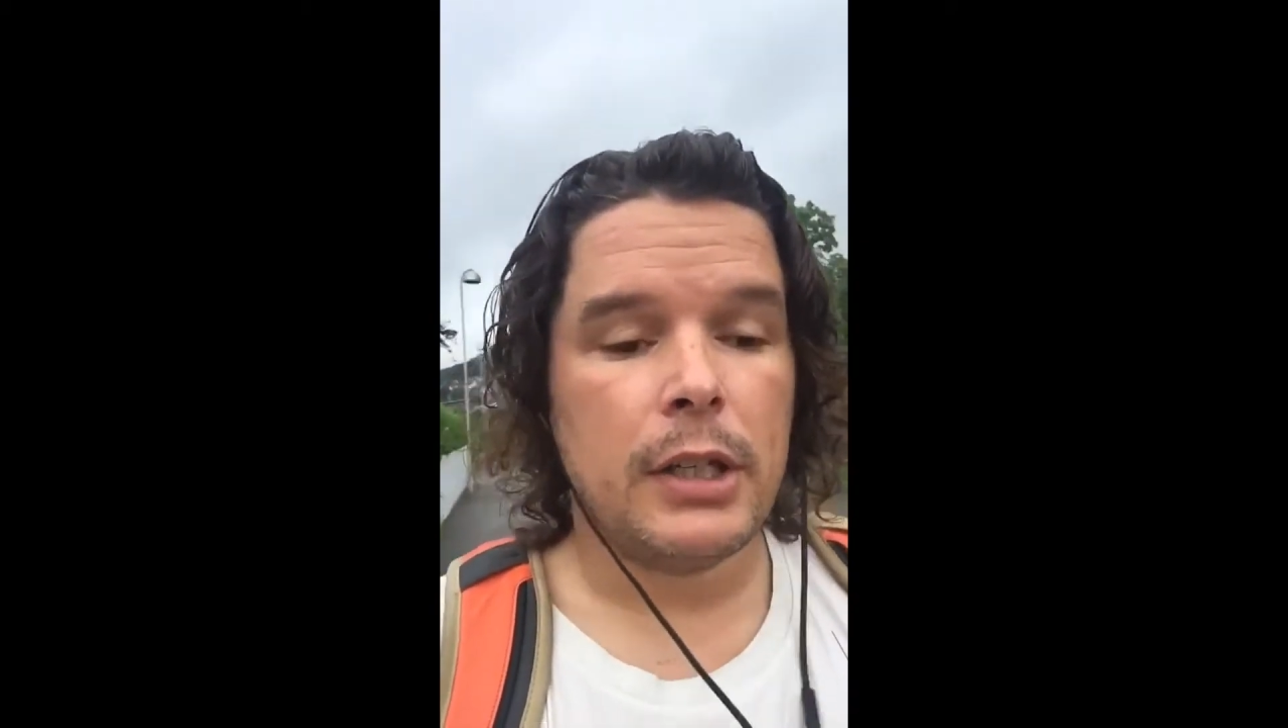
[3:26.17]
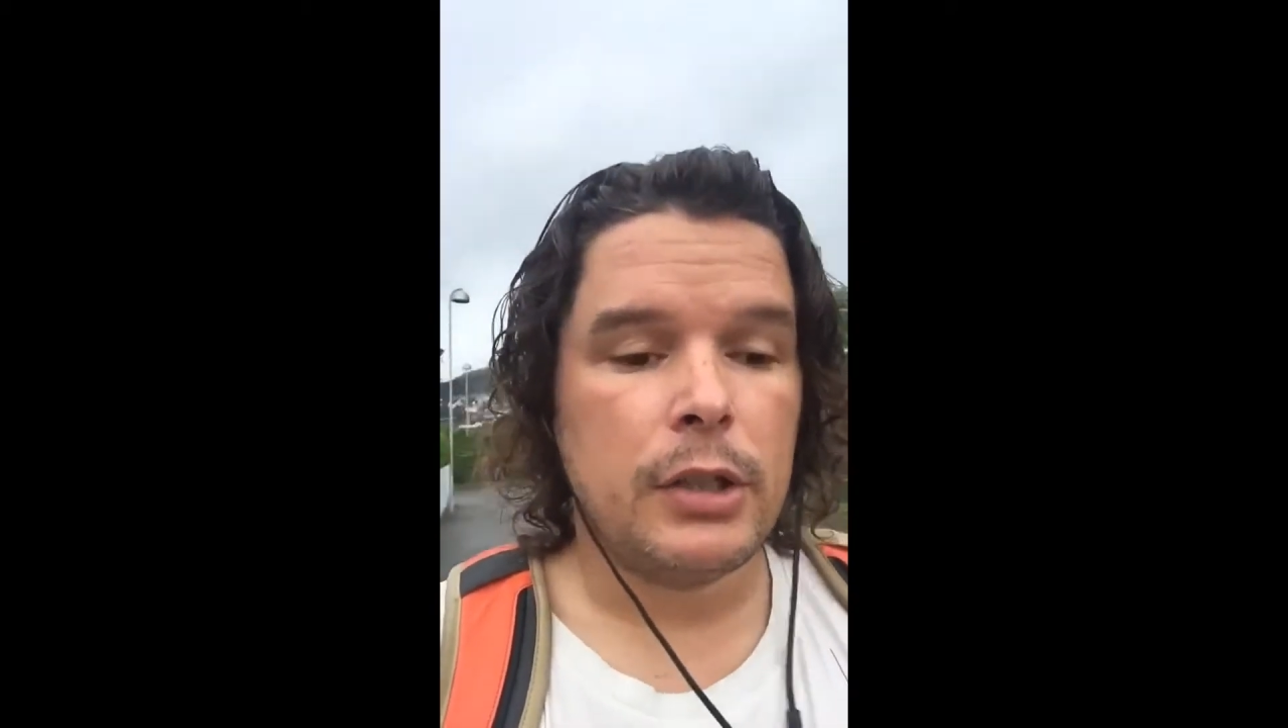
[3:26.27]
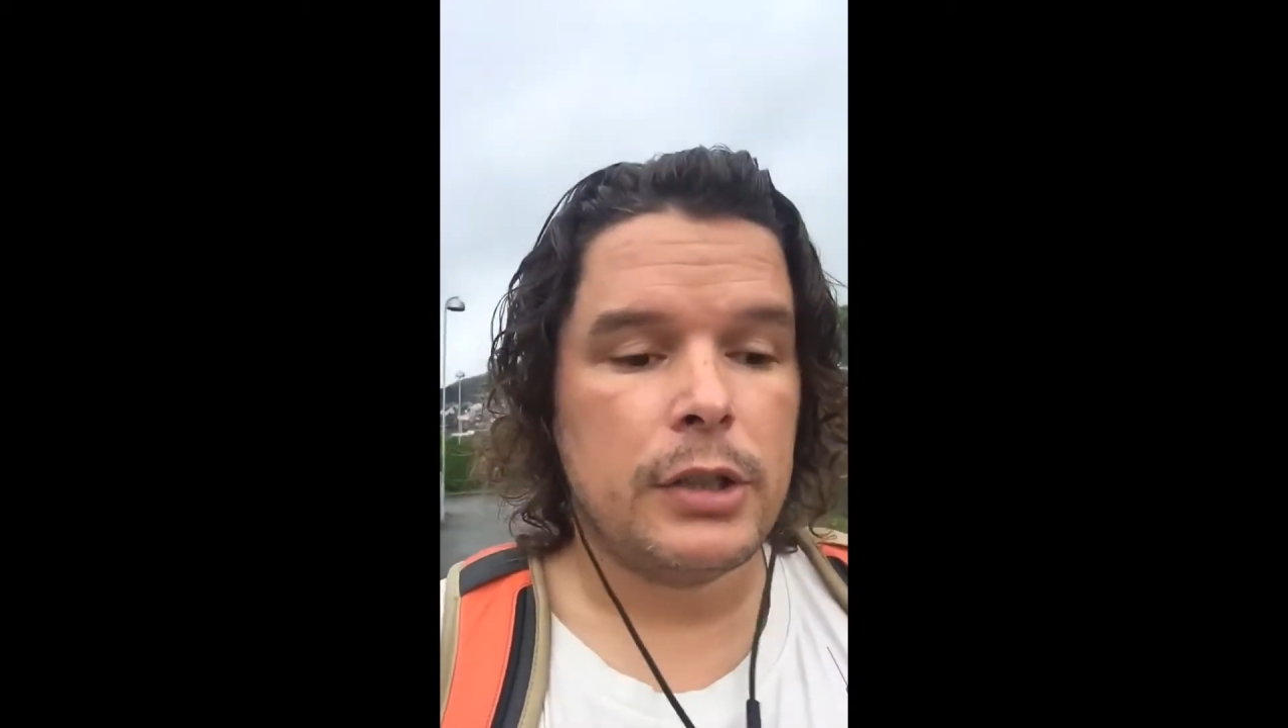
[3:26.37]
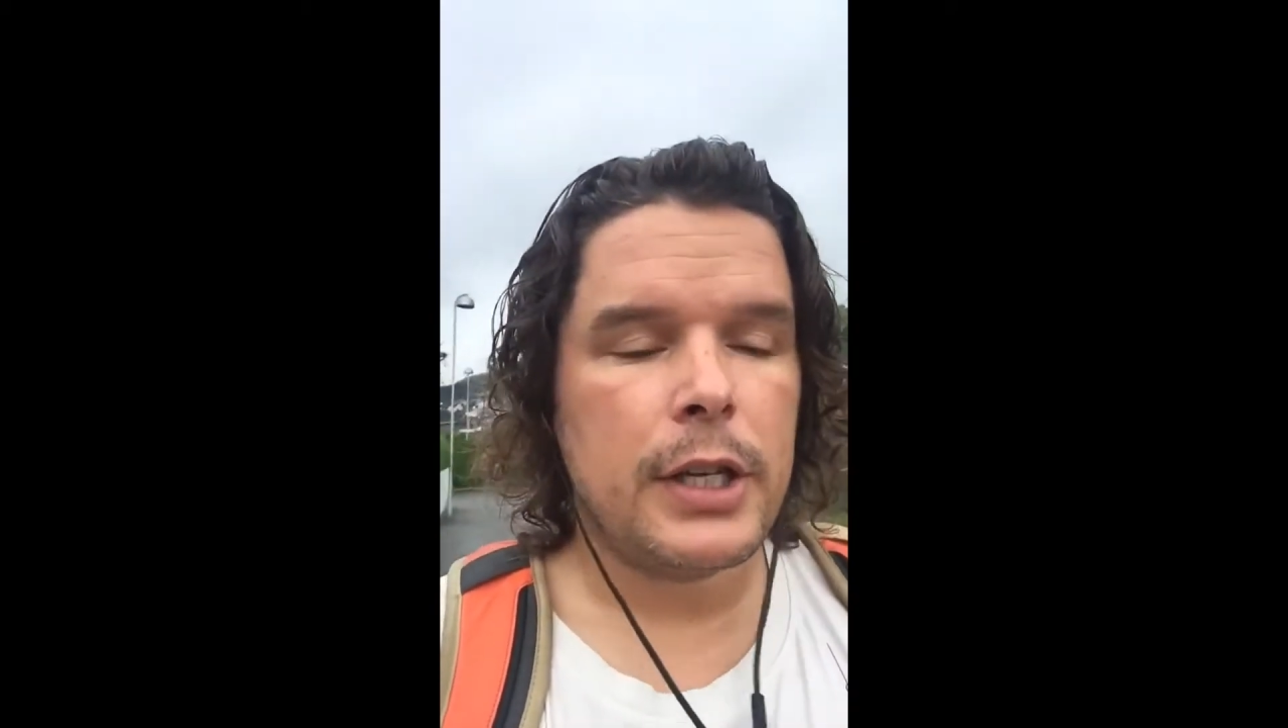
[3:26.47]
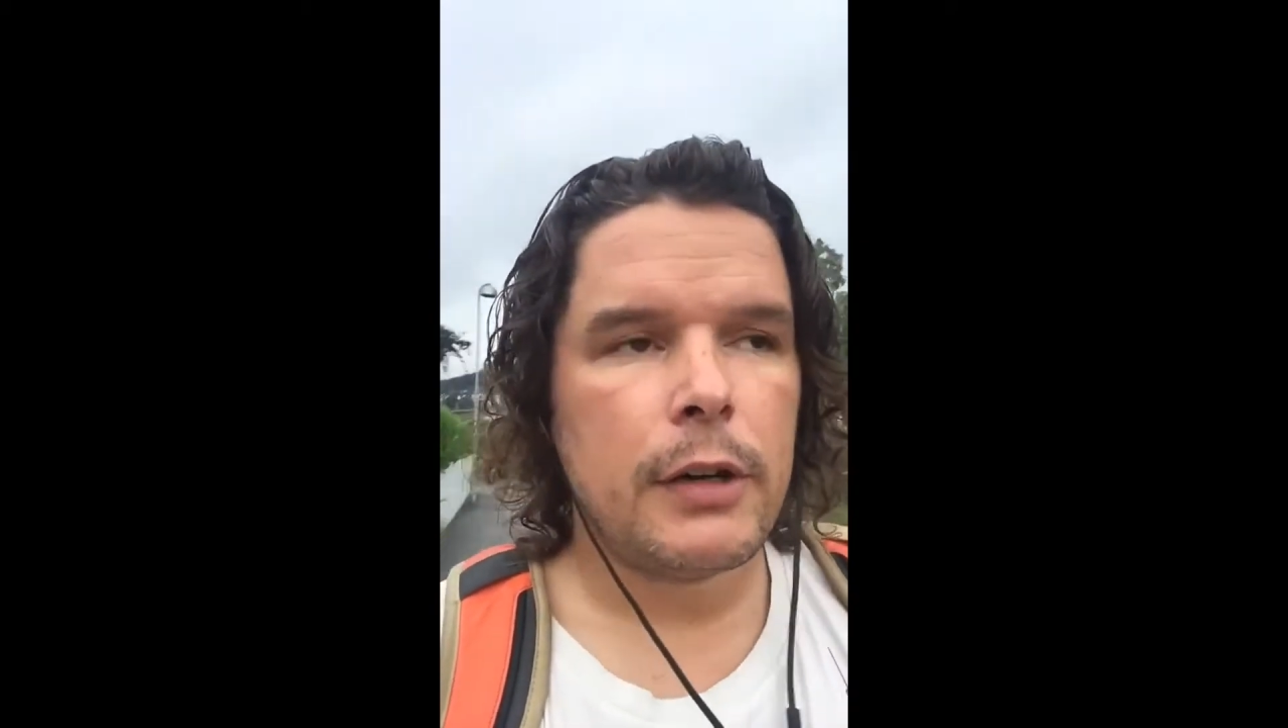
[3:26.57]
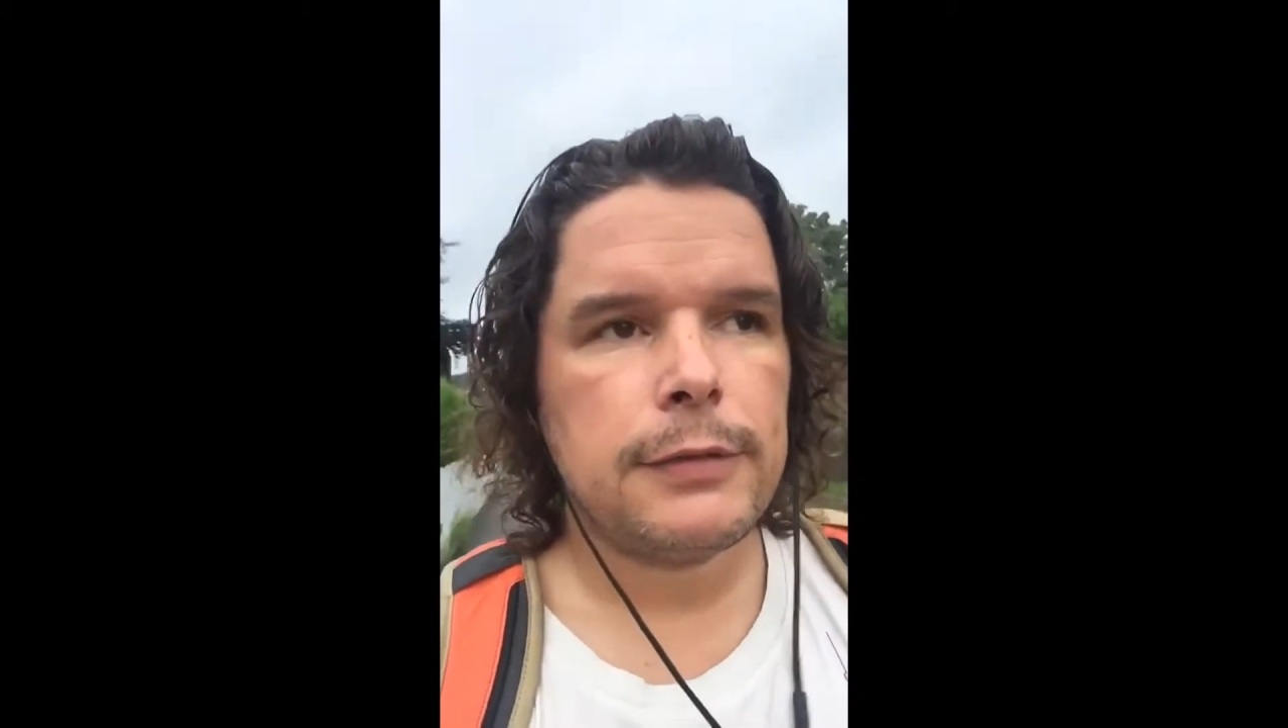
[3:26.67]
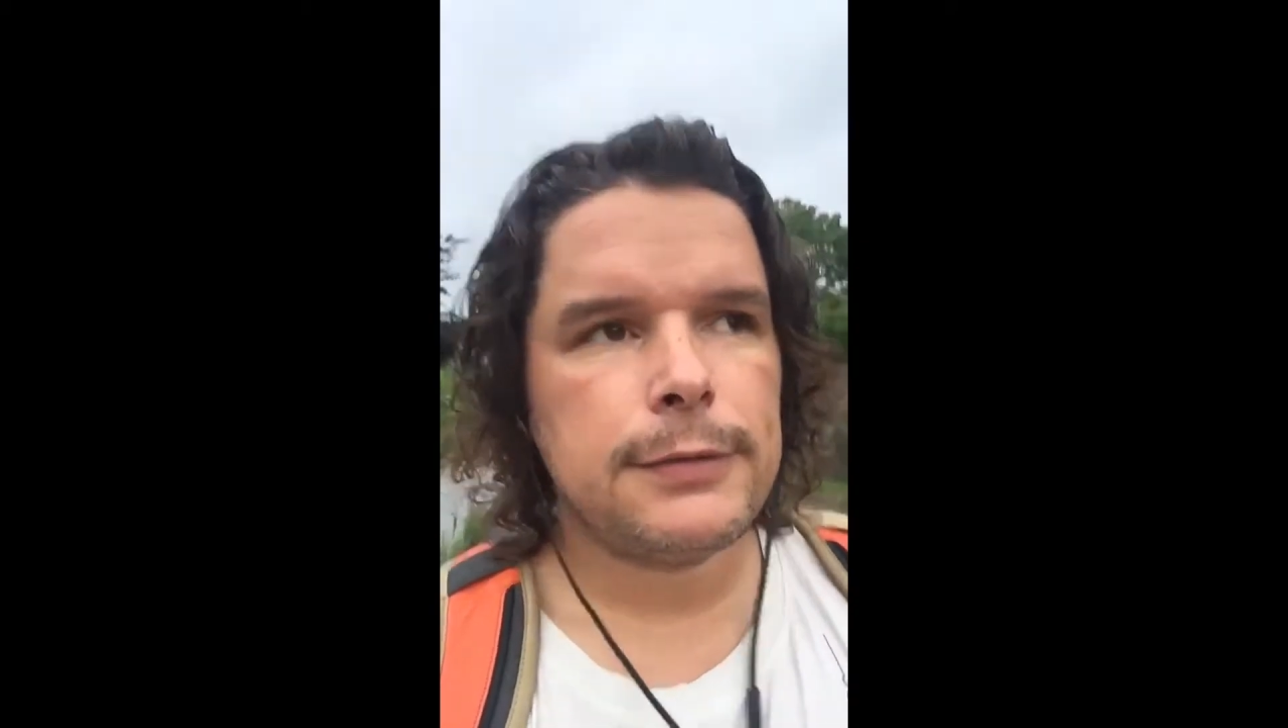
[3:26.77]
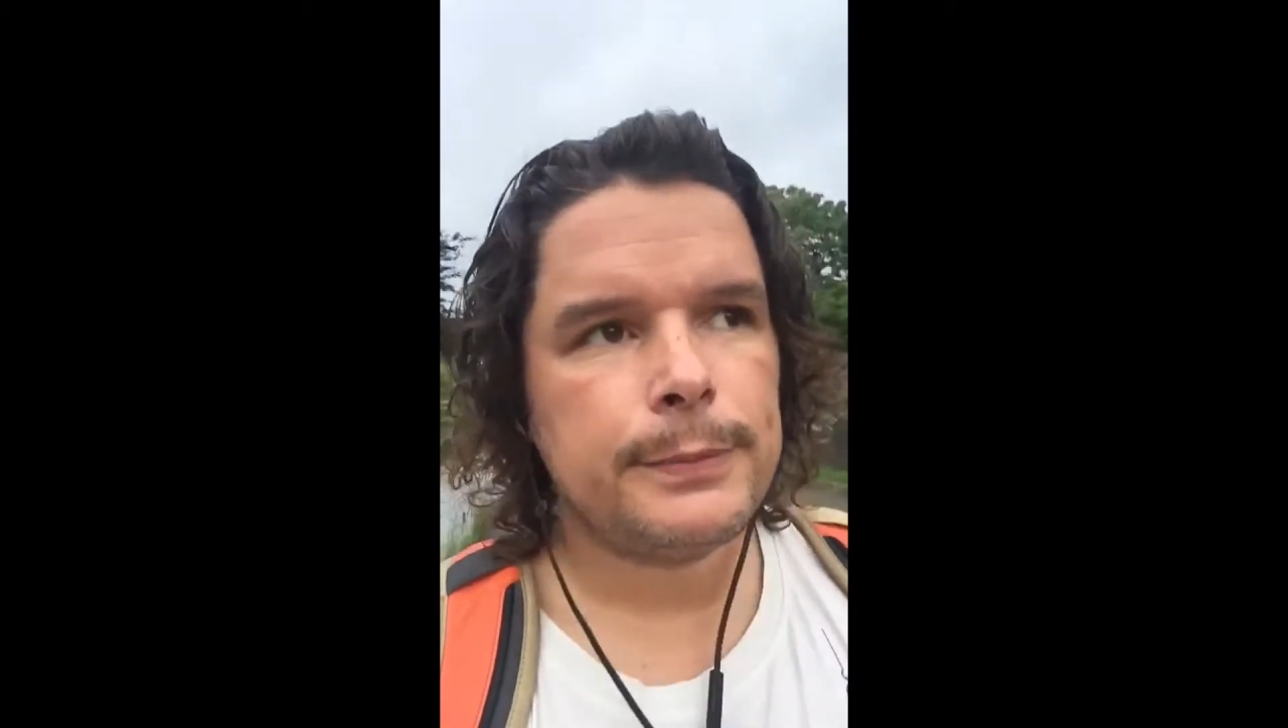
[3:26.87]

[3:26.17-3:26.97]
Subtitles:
yourself.